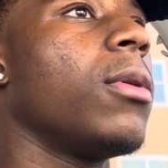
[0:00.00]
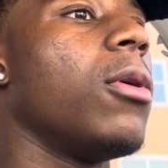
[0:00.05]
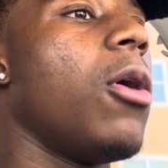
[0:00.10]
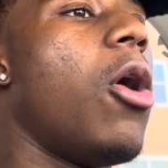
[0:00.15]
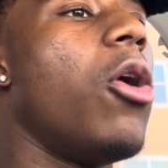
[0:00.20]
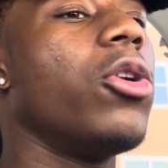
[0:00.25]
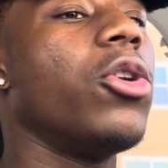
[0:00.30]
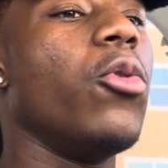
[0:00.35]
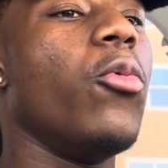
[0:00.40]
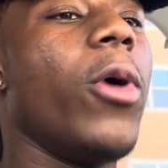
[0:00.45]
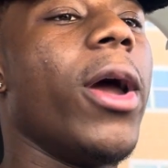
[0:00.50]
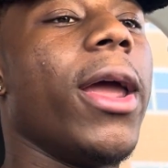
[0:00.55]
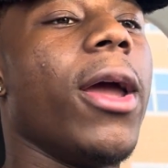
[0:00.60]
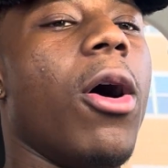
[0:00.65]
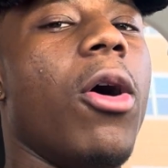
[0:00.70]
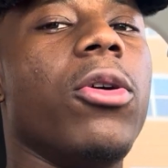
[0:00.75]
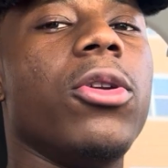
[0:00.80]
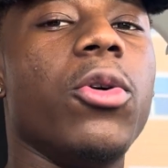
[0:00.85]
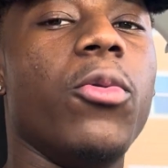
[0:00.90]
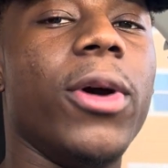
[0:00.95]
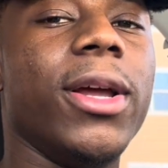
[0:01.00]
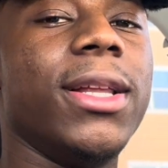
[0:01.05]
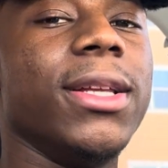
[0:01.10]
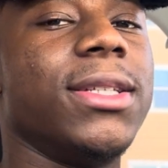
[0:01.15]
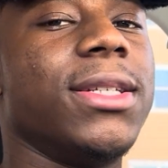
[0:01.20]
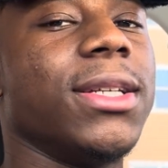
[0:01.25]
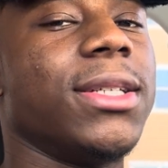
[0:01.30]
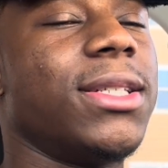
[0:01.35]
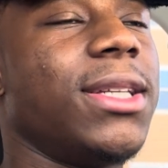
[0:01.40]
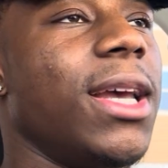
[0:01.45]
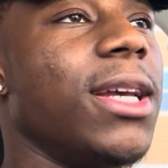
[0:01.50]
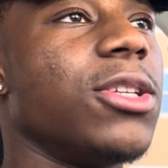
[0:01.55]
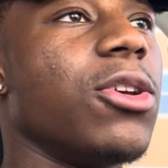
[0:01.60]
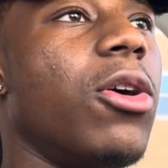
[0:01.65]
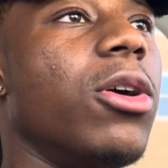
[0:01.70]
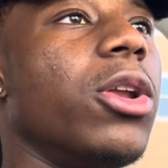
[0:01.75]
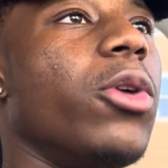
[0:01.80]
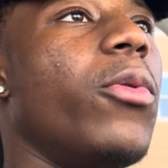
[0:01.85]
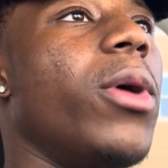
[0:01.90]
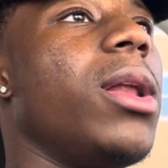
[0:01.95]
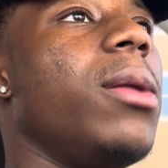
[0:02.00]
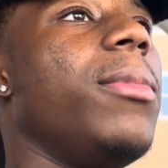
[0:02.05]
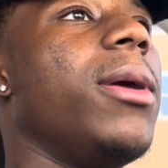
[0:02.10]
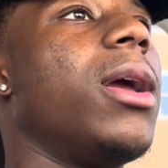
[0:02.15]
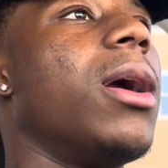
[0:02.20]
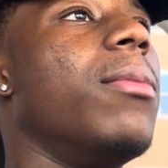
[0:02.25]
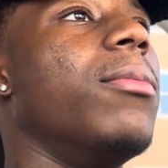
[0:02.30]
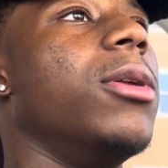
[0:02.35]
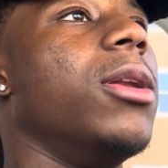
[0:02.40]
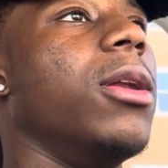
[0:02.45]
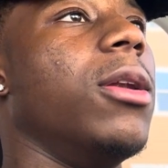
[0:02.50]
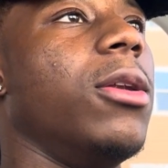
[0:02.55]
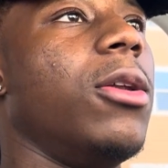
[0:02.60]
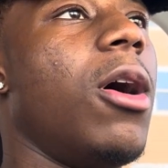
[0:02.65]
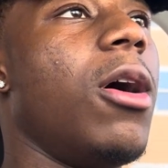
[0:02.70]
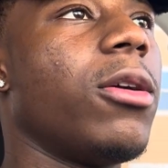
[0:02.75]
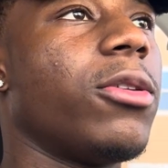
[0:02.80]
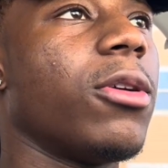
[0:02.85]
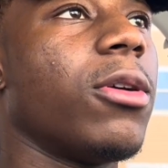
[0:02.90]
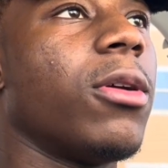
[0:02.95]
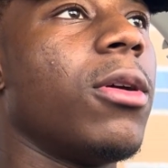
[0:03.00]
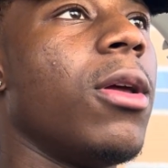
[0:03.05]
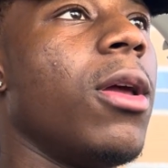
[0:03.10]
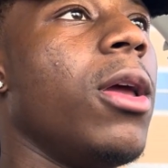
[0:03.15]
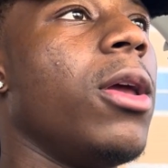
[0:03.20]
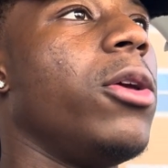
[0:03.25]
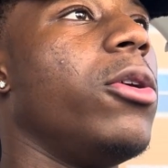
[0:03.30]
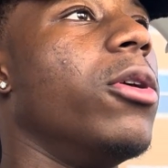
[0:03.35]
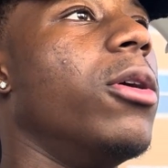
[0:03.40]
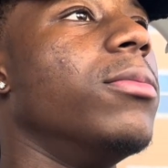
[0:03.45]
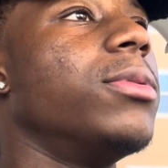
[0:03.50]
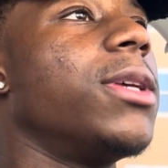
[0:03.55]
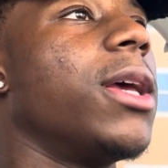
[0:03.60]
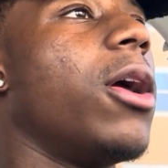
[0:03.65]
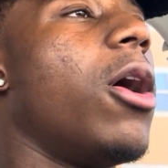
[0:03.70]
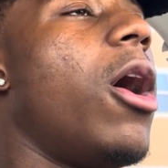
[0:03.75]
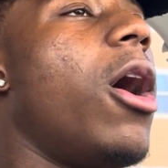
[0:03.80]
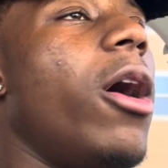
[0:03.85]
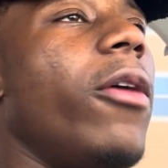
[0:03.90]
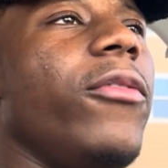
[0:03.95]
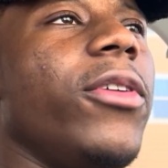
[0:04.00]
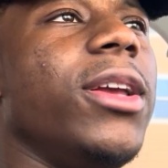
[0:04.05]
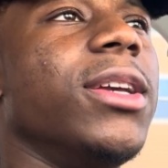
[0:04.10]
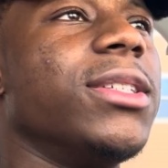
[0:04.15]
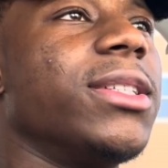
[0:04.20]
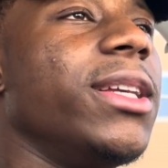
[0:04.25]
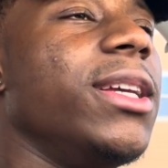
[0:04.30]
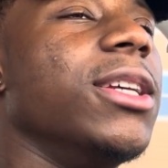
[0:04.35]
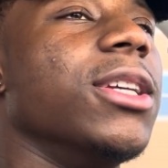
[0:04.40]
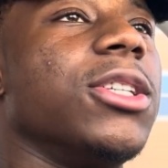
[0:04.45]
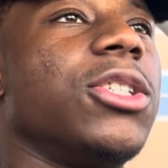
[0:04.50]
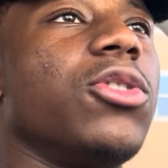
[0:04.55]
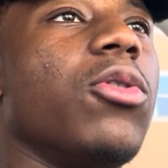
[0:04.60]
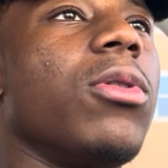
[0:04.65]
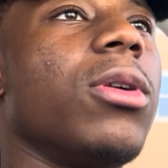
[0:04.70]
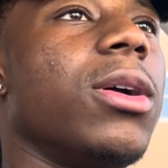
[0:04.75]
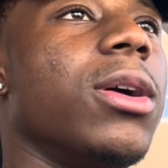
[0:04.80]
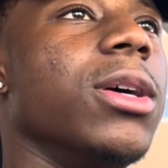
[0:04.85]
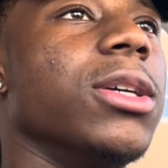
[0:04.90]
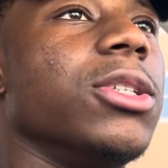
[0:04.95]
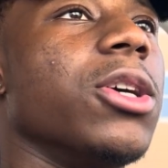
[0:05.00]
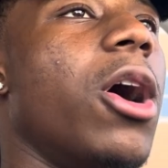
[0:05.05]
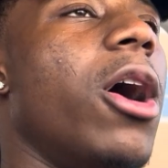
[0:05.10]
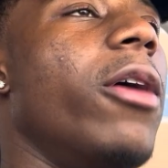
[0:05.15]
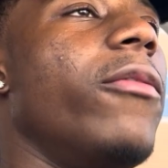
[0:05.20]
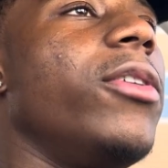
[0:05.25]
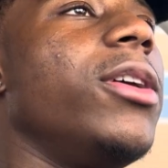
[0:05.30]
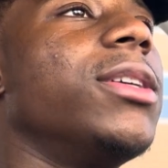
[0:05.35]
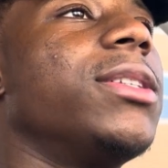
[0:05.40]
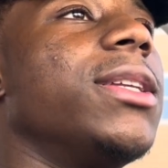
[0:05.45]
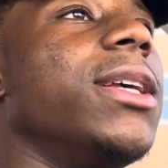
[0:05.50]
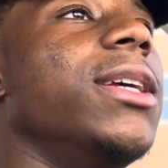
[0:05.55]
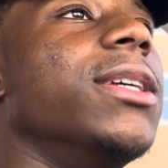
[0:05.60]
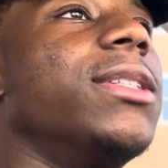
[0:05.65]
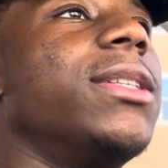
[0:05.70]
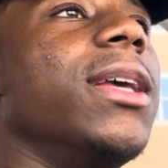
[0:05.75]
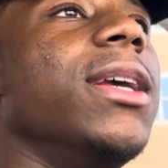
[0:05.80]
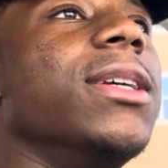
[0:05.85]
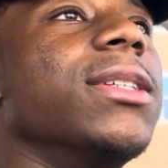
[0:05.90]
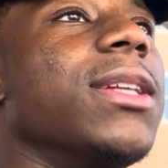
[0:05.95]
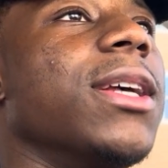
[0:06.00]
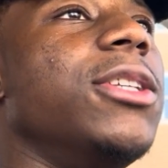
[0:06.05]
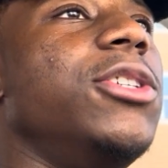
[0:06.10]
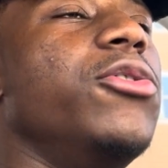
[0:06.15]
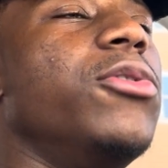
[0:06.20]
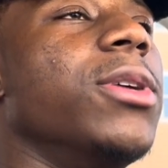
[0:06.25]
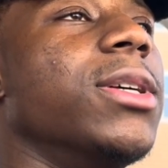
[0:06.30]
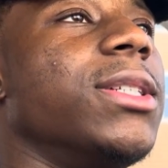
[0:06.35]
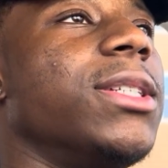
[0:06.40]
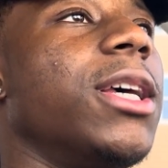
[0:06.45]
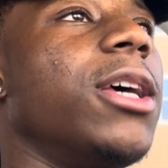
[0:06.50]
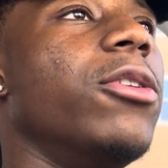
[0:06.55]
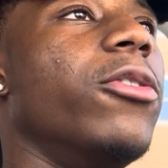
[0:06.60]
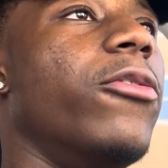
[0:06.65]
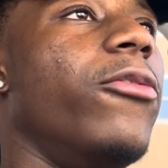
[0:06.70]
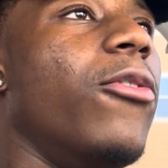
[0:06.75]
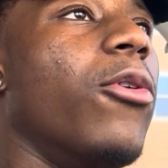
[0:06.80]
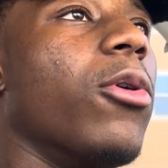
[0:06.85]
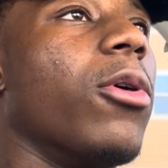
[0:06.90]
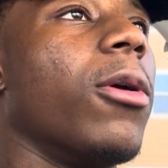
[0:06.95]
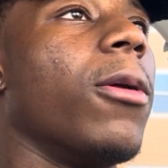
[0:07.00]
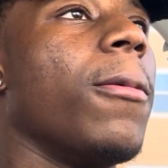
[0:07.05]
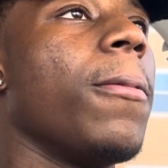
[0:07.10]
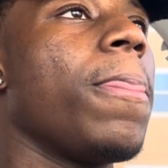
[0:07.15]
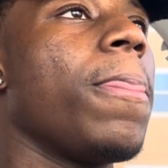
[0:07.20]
On the way to success, on the way to becoming a doctor, you know what I'm saying, obviously it's shortcuts. Obviously it's things that you could settle for.